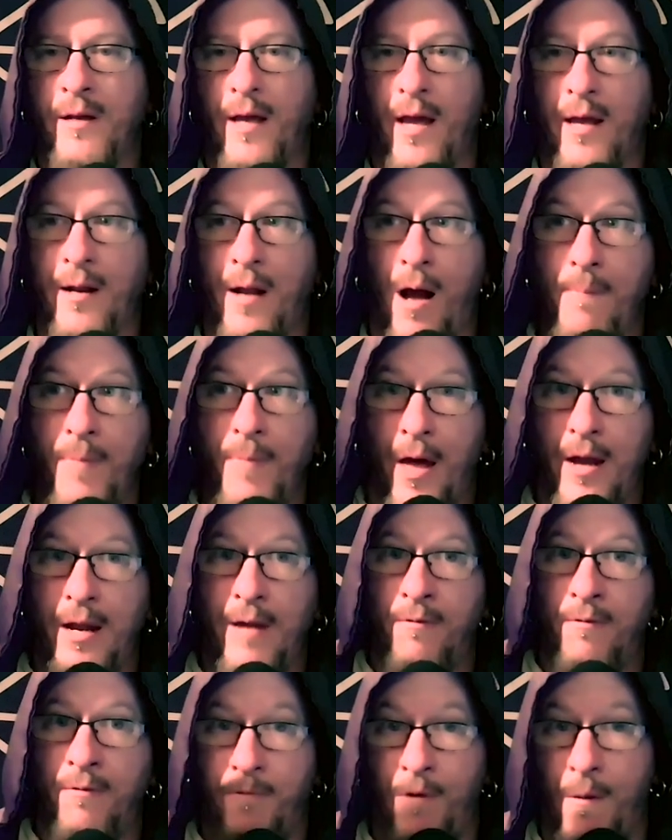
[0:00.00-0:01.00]
and I'm not
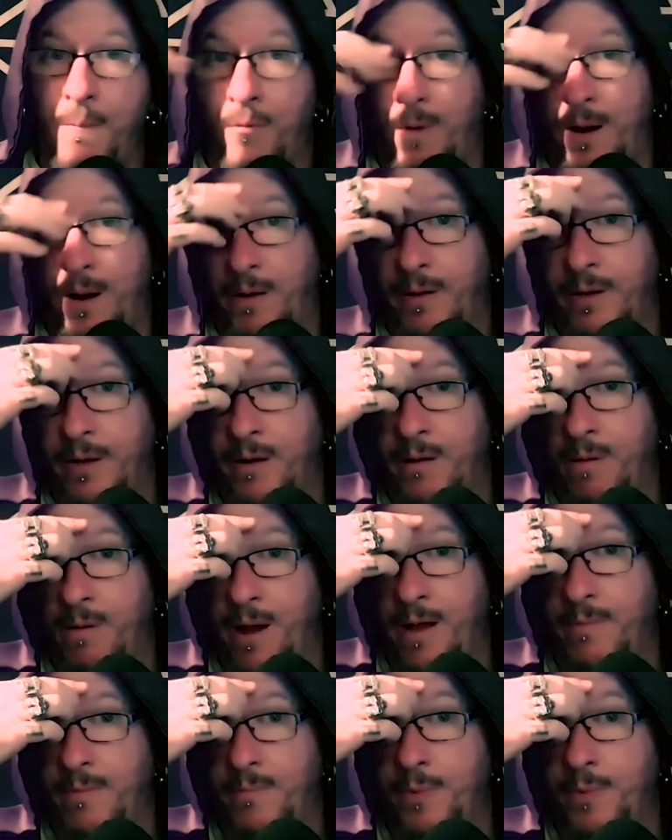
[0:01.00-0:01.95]
even from around here, right?